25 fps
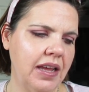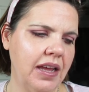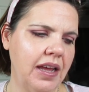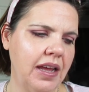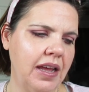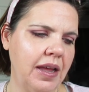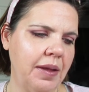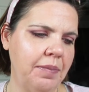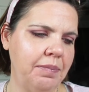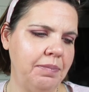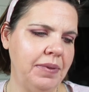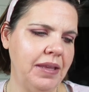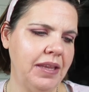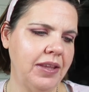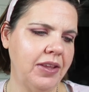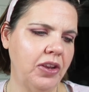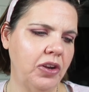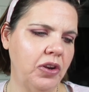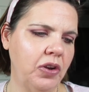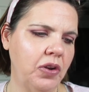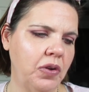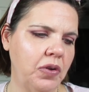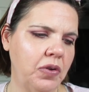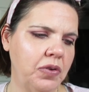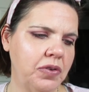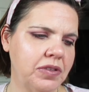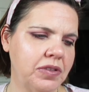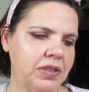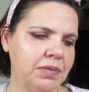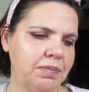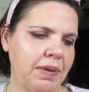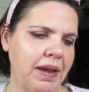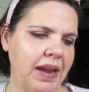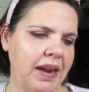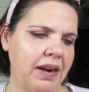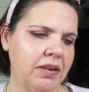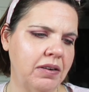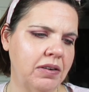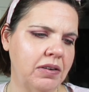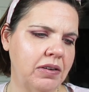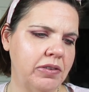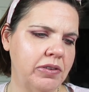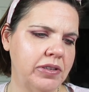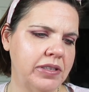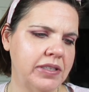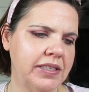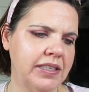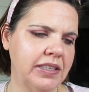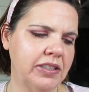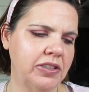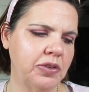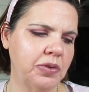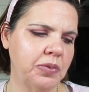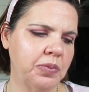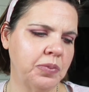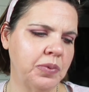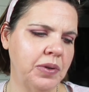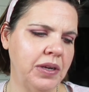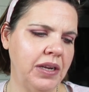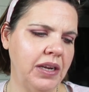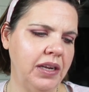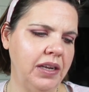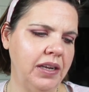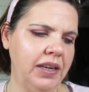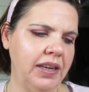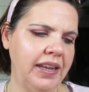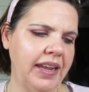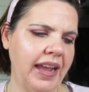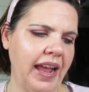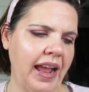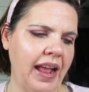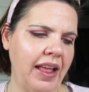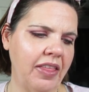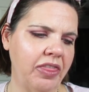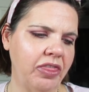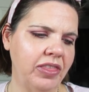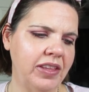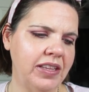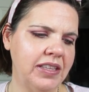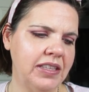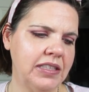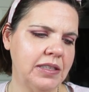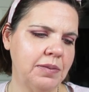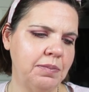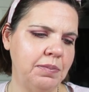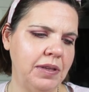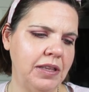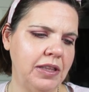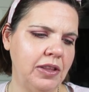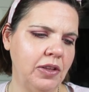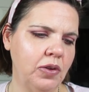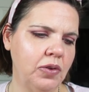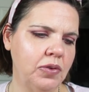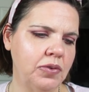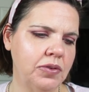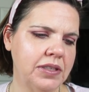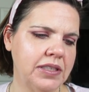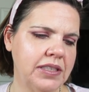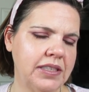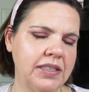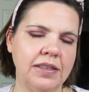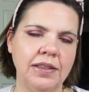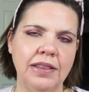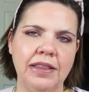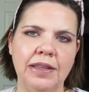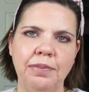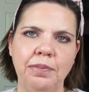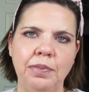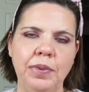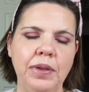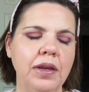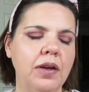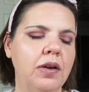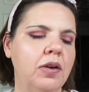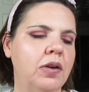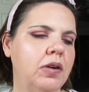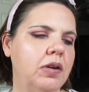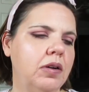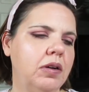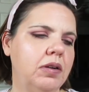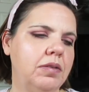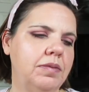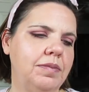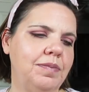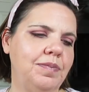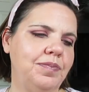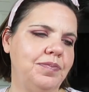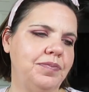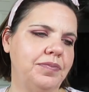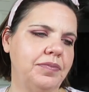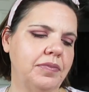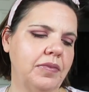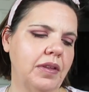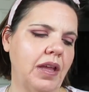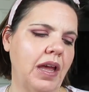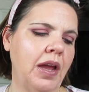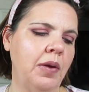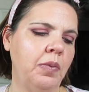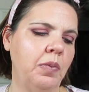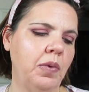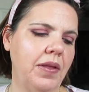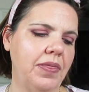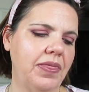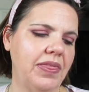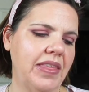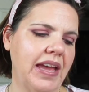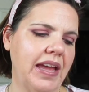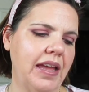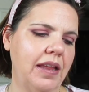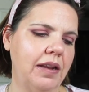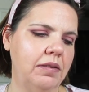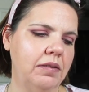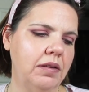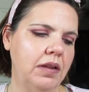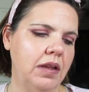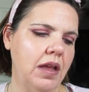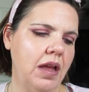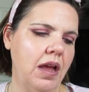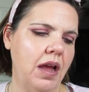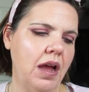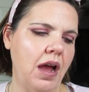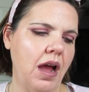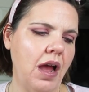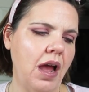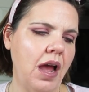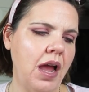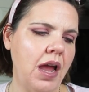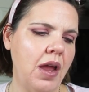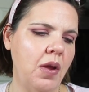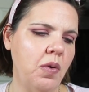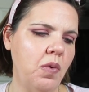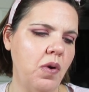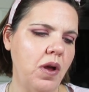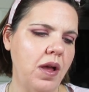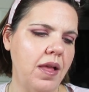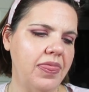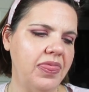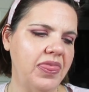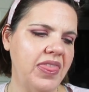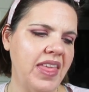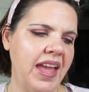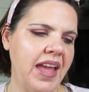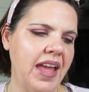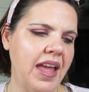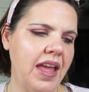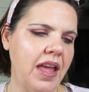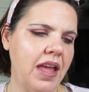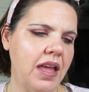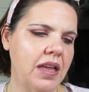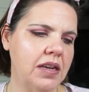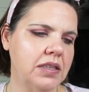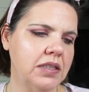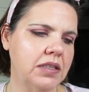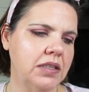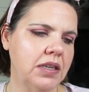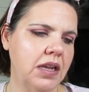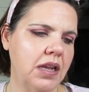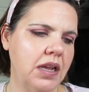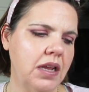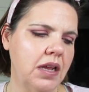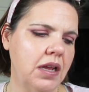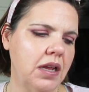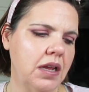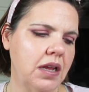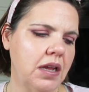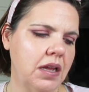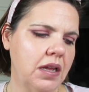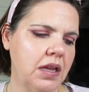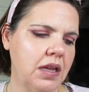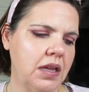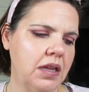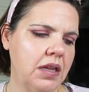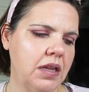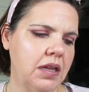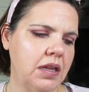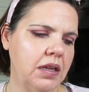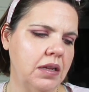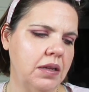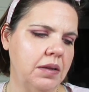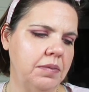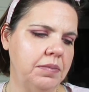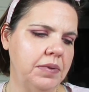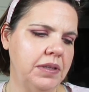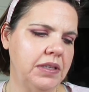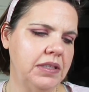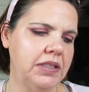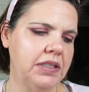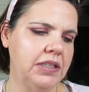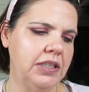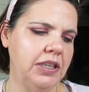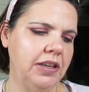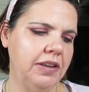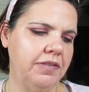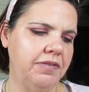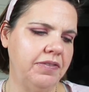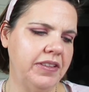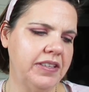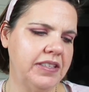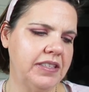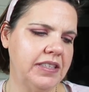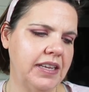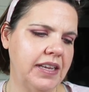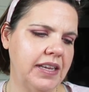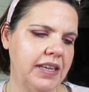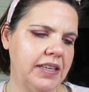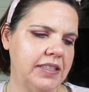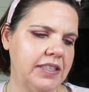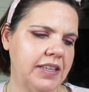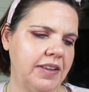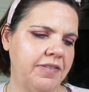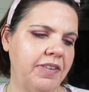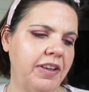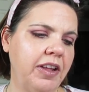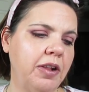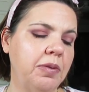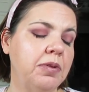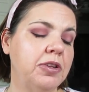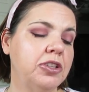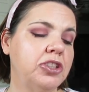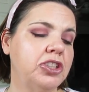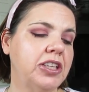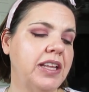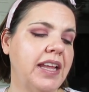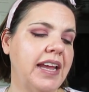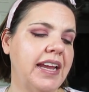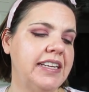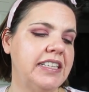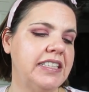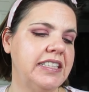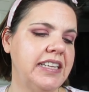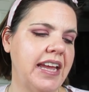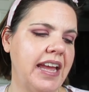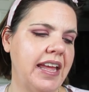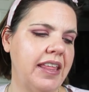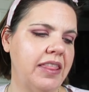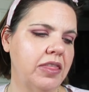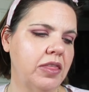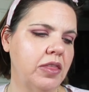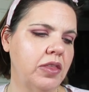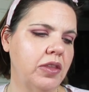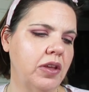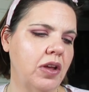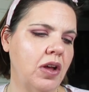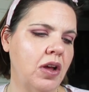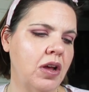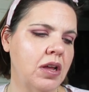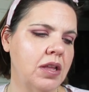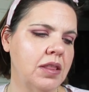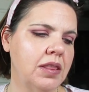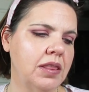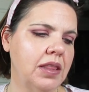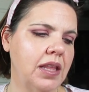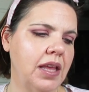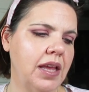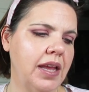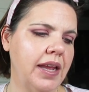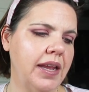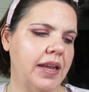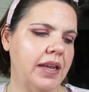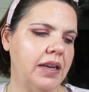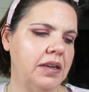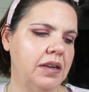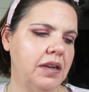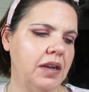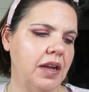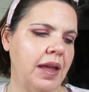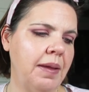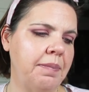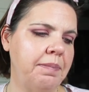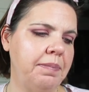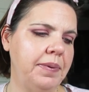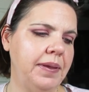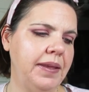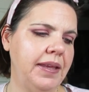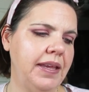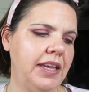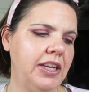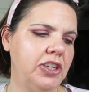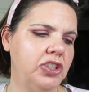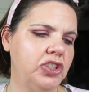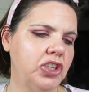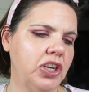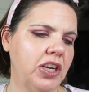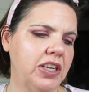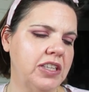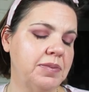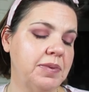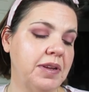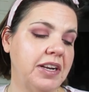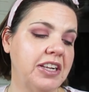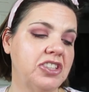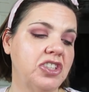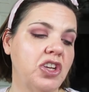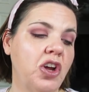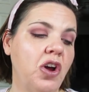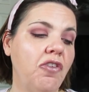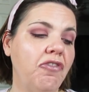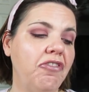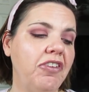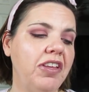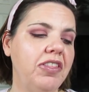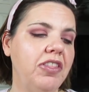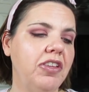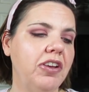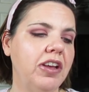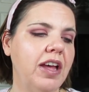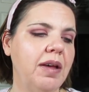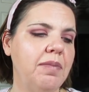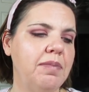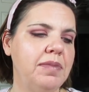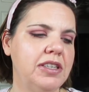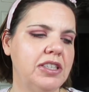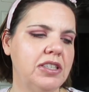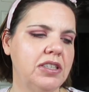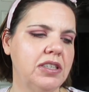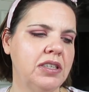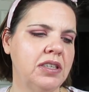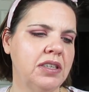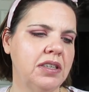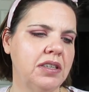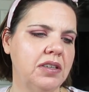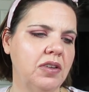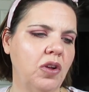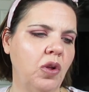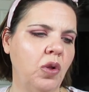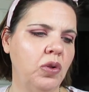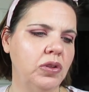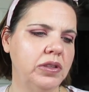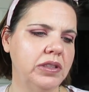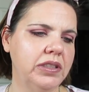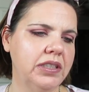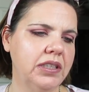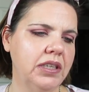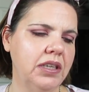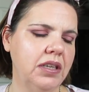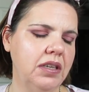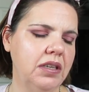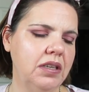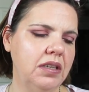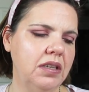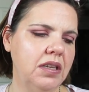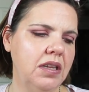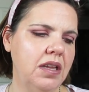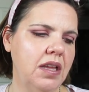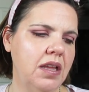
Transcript: um, Mykonos, Paros, Santorini, Athens, Milos, and Olympia. Oh, I want that. I want that. Um, let's see if it says available July 10th online at BH Cosmetics. Hopefully they'll come into Ulta,